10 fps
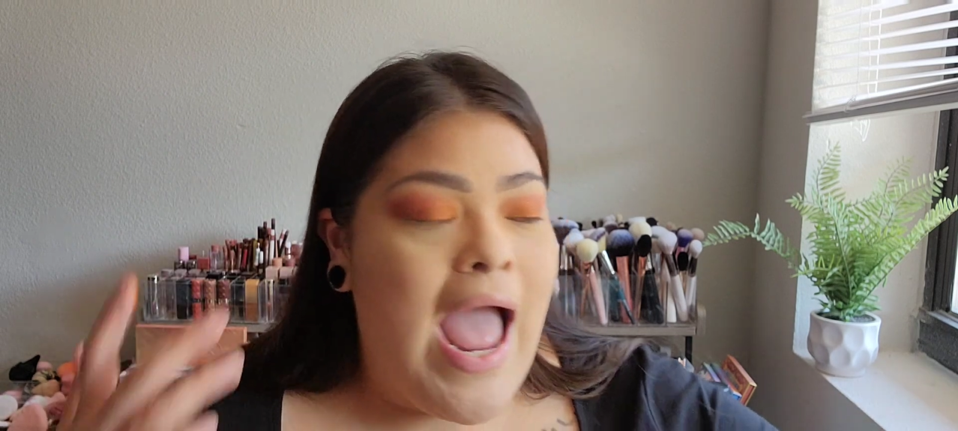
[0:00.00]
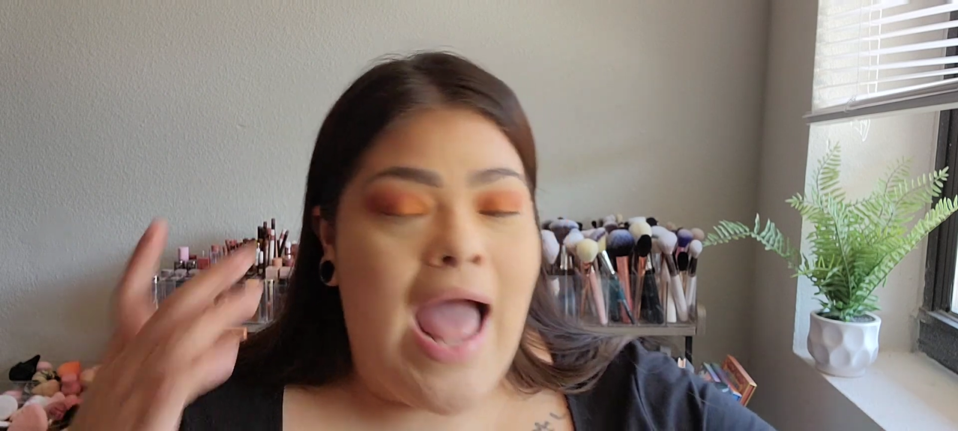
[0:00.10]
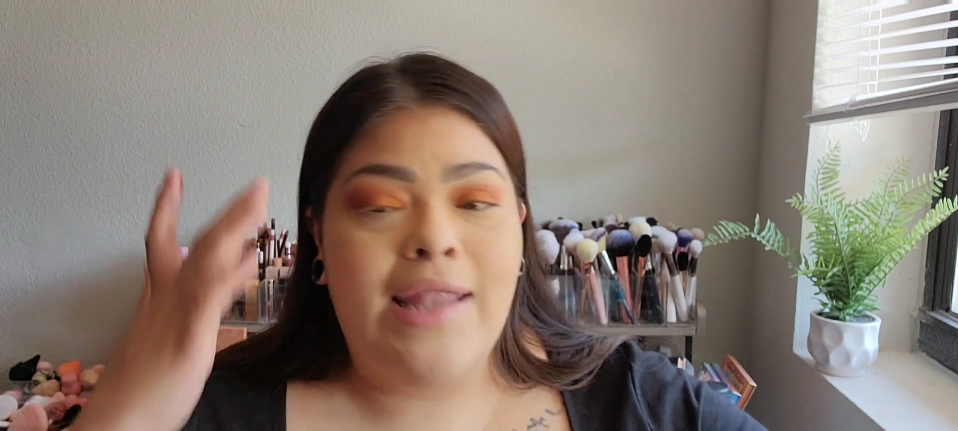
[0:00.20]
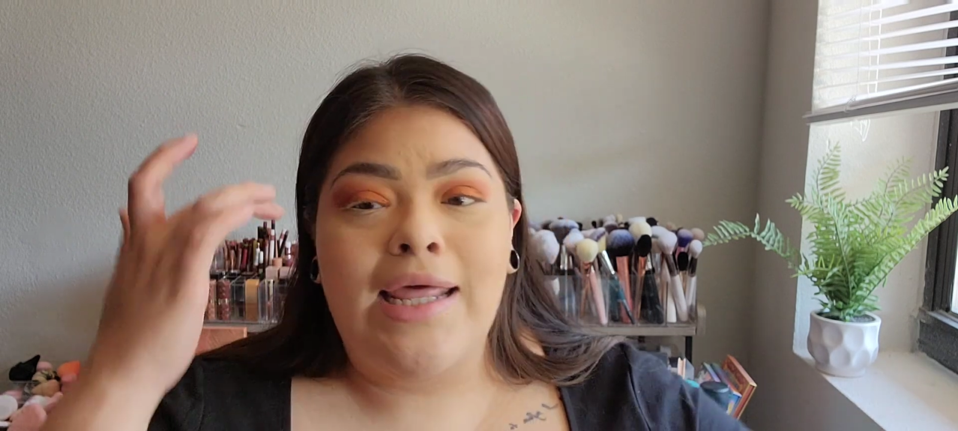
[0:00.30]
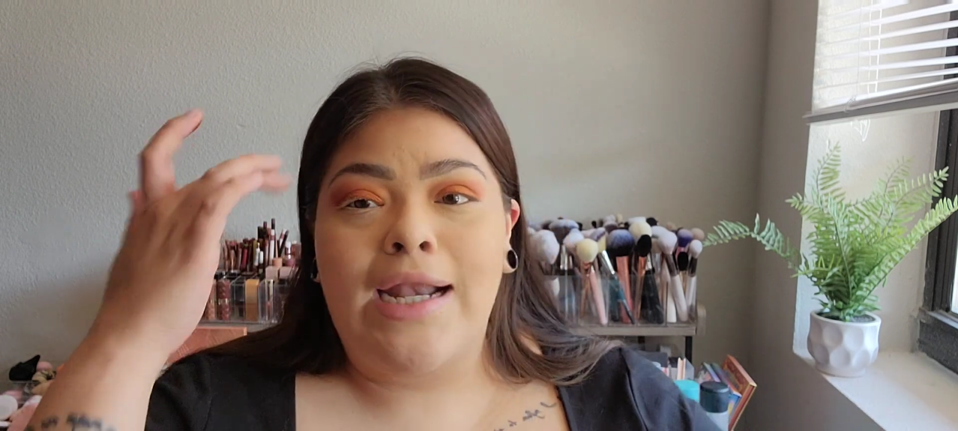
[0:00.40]

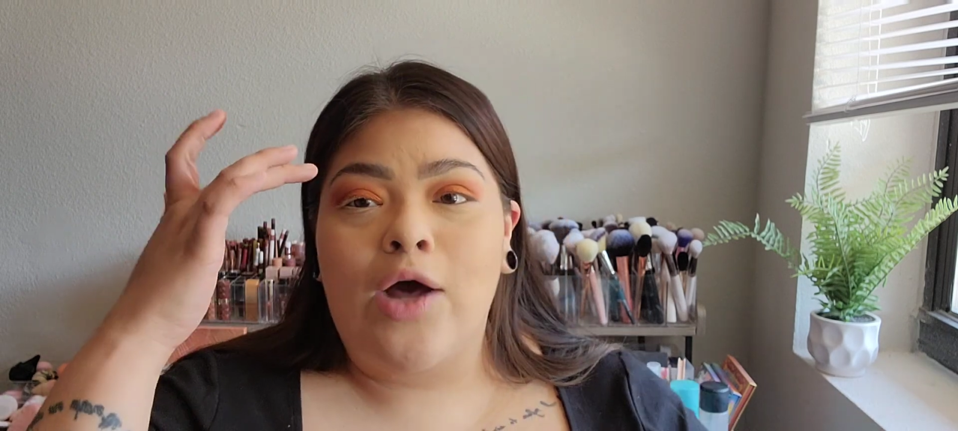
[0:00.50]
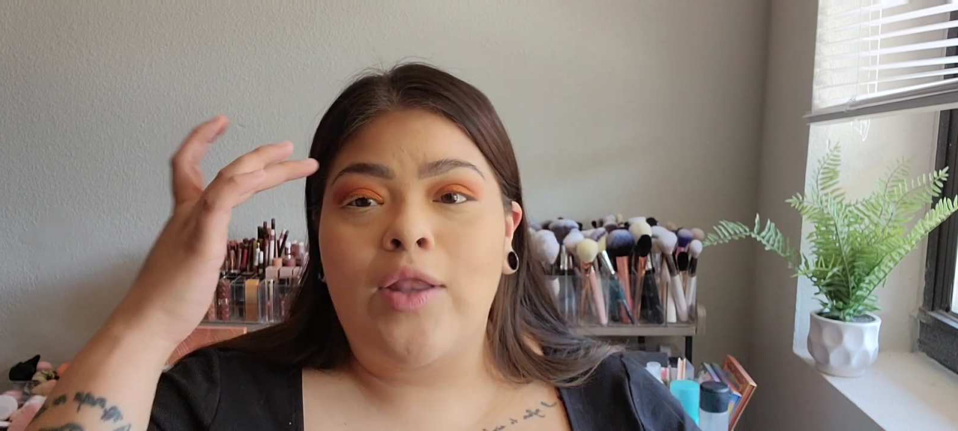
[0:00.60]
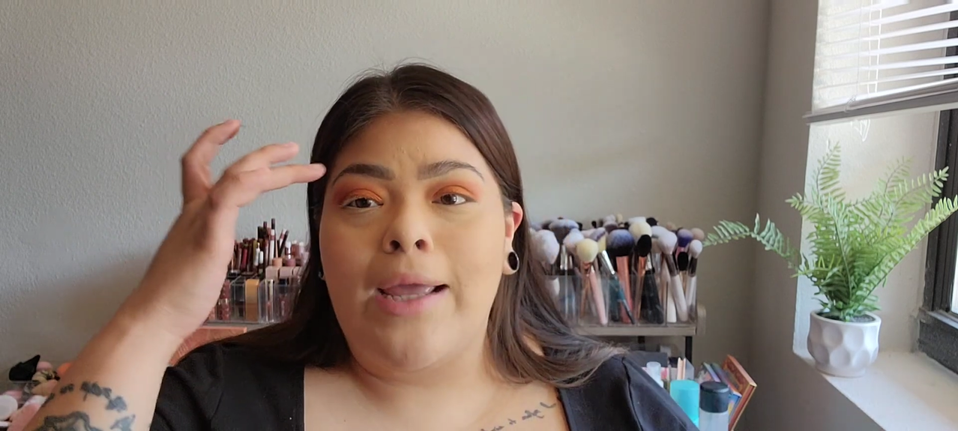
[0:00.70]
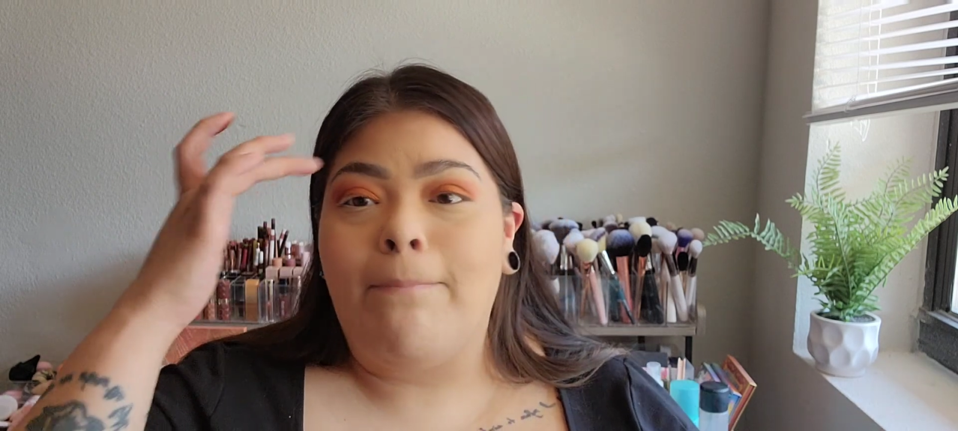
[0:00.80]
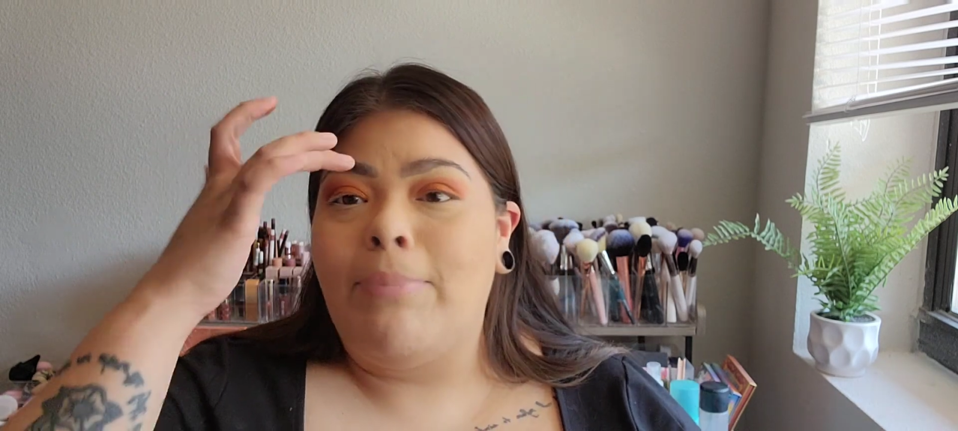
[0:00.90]
and then
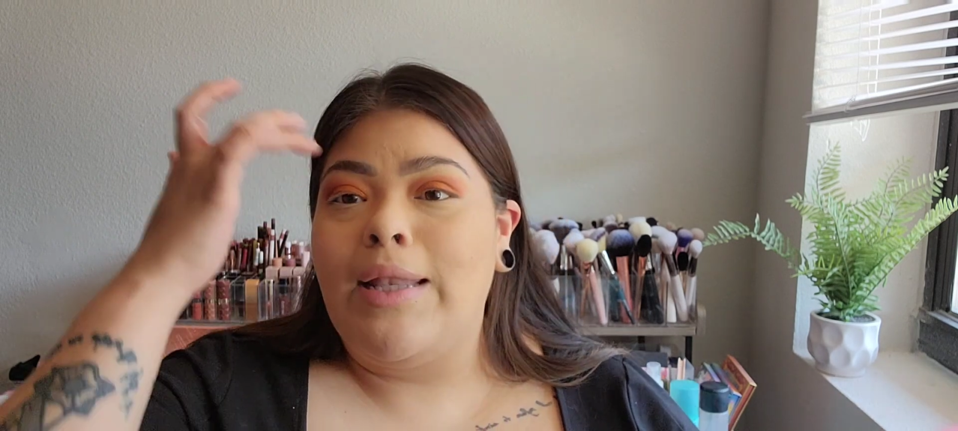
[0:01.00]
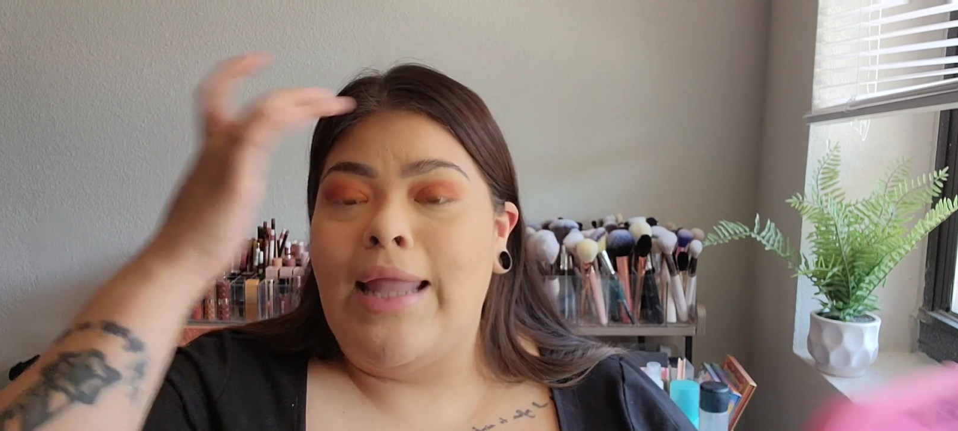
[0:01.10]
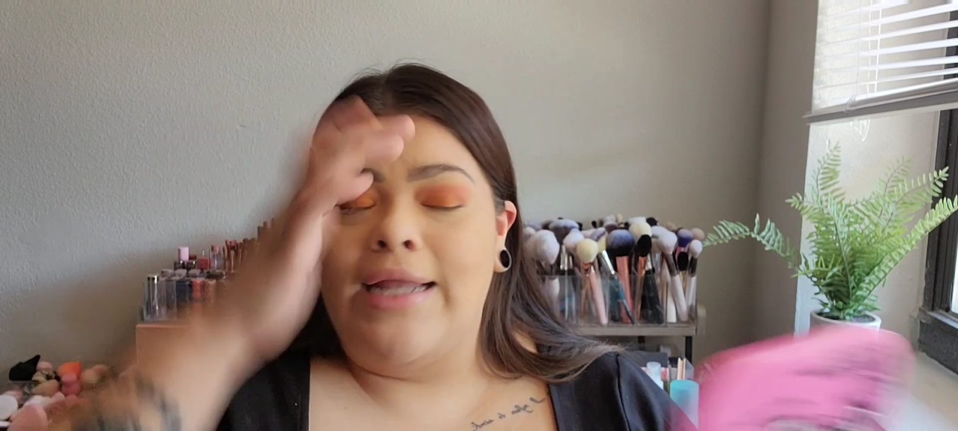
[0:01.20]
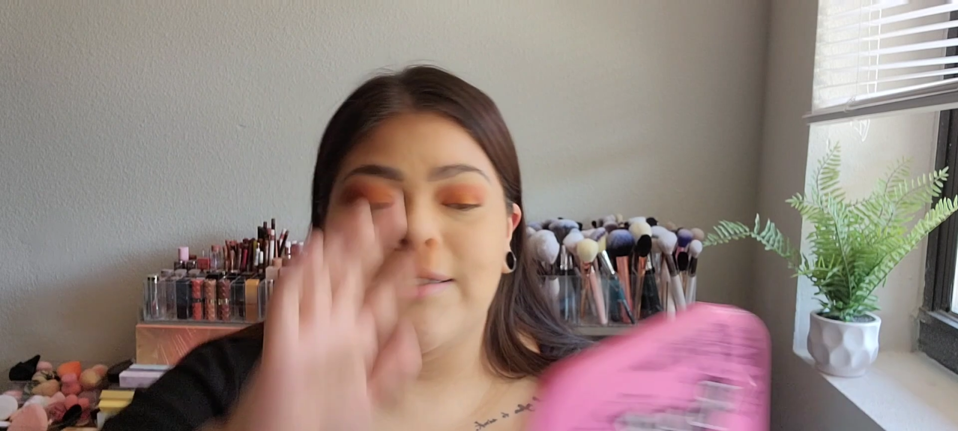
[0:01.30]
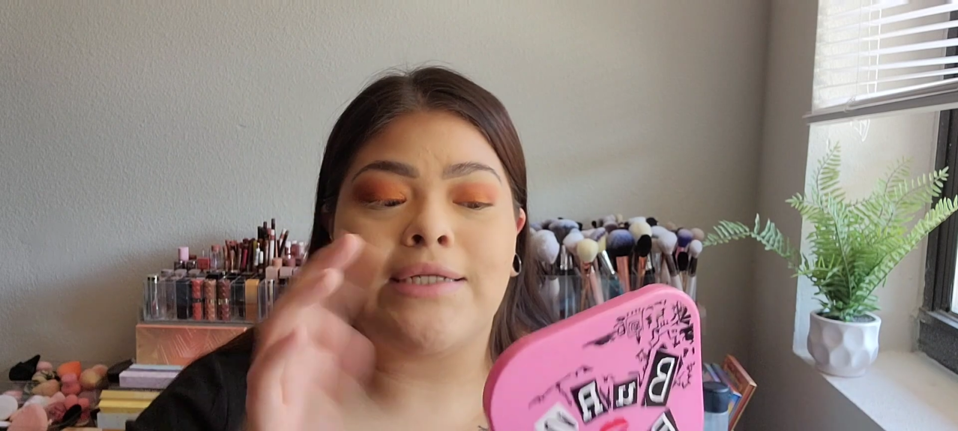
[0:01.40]
I'll like
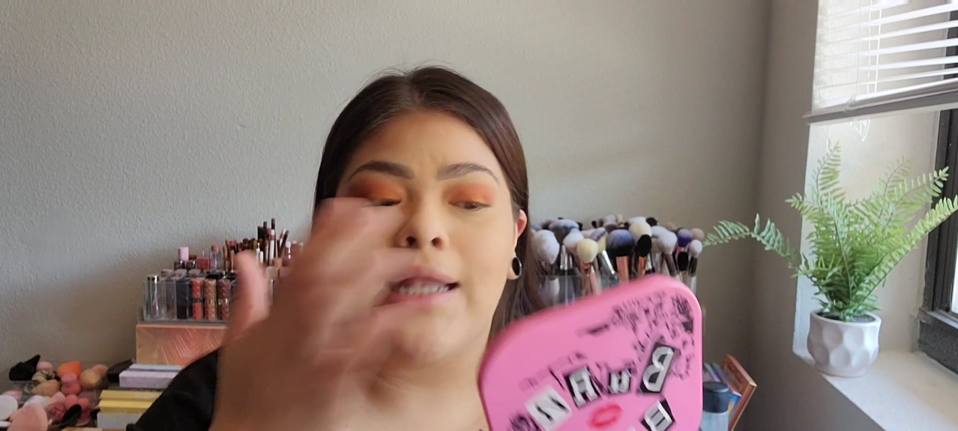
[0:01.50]
blend